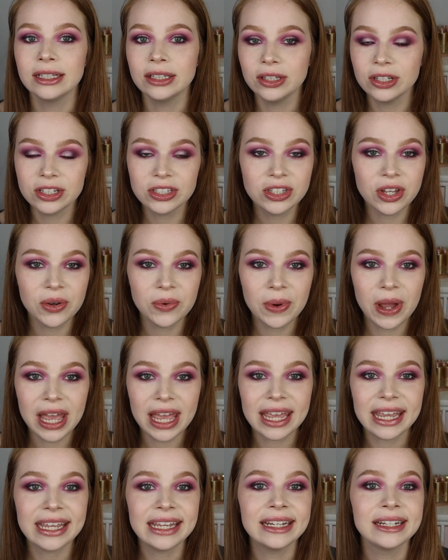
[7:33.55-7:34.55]
looks
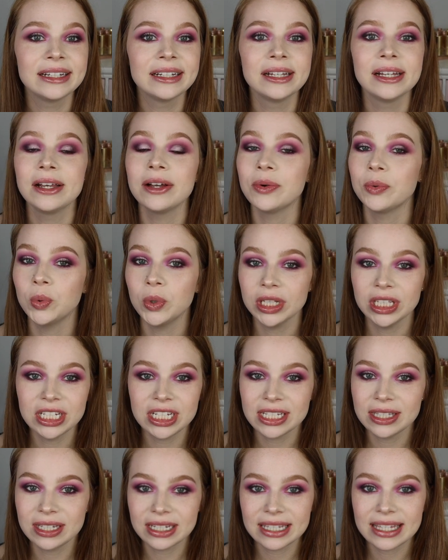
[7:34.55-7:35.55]
alright really
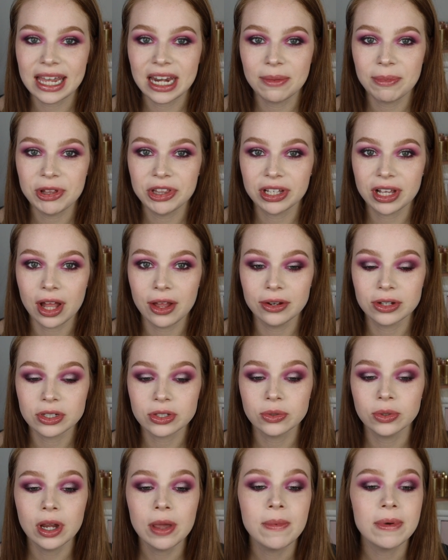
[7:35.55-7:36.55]
just excited about the color
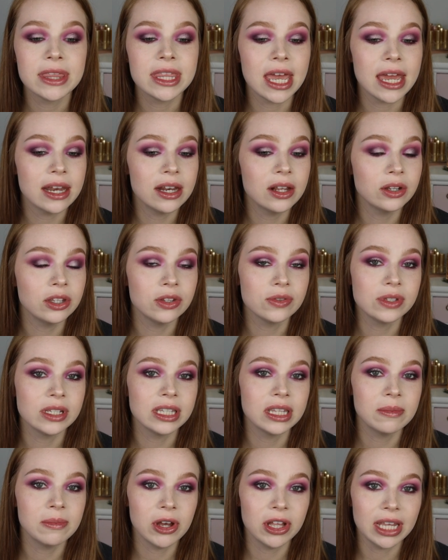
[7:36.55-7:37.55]
story, but then
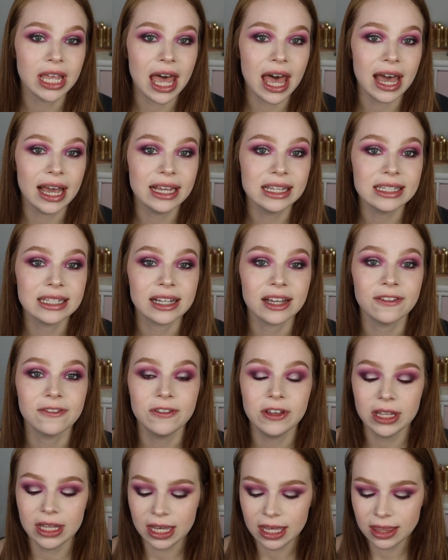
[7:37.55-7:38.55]
using them on the eyes, like I
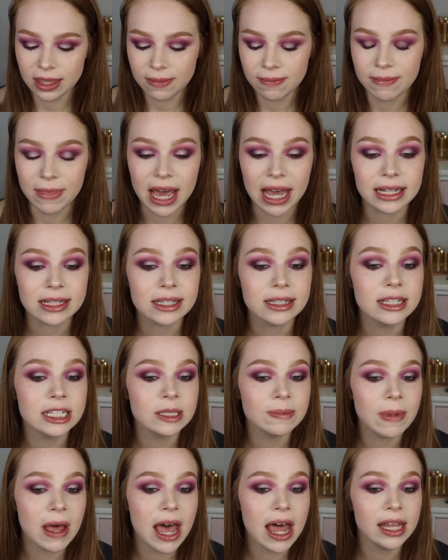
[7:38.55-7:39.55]
feel like the mattes in
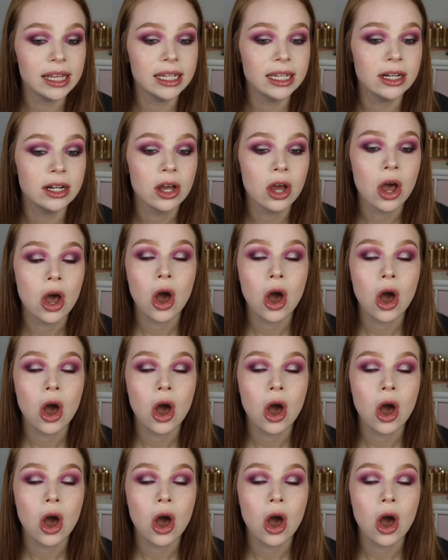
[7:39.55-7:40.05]
this palette